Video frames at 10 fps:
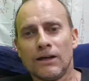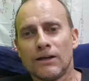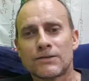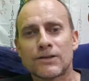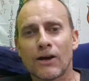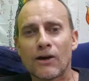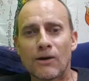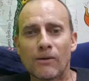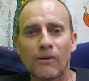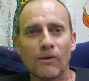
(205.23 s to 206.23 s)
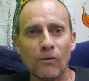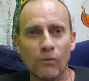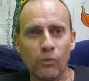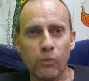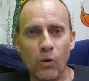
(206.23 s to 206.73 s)
So
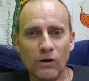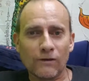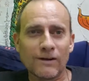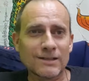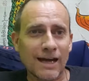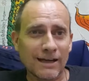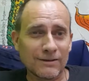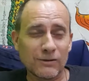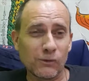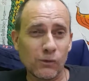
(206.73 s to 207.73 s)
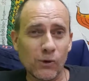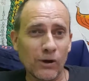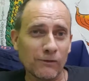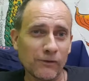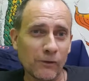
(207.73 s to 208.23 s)
what have I done for
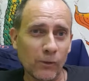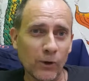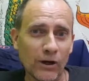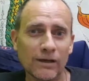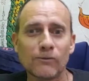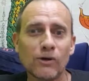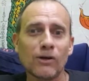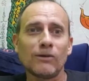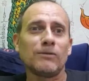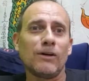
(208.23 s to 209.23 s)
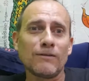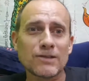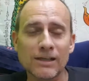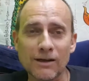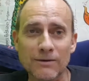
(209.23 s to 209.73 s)
work? Well,
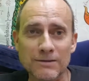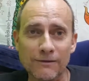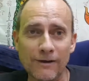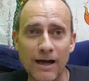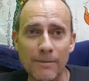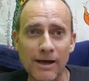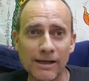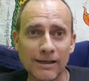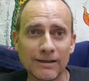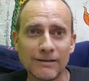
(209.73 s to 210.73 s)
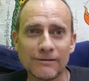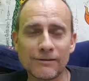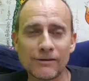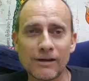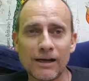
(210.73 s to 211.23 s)
obviously, I was a farmer
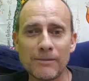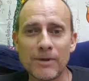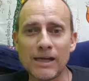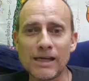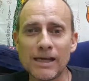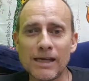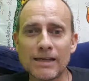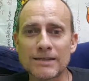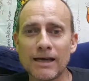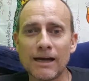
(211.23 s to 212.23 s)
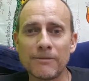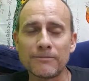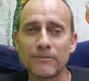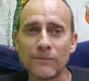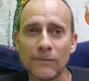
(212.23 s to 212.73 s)
for many years,
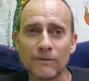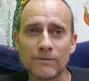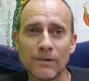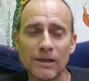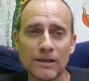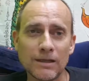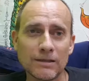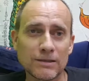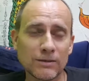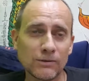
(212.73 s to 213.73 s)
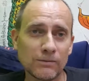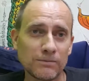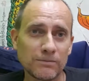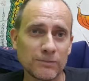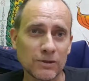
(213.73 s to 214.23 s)
till
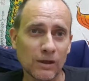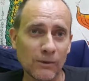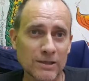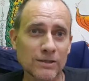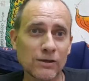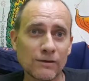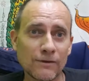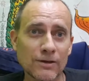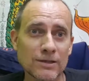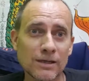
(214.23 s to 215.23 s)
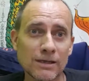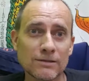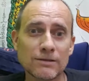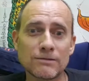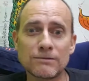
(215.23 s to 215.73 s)
I went to university
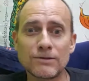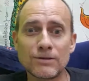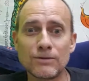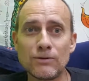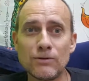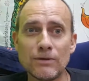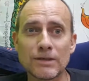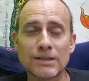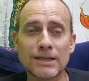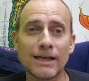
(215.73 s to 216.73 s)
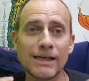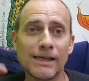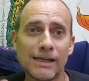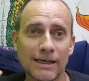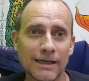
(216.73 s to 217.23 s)
to
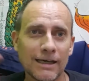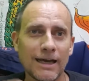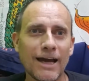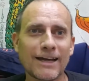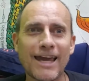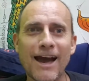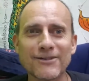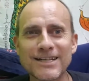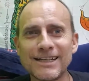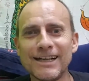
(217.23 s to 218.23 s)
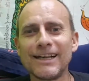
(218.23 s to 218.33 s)
study accounting.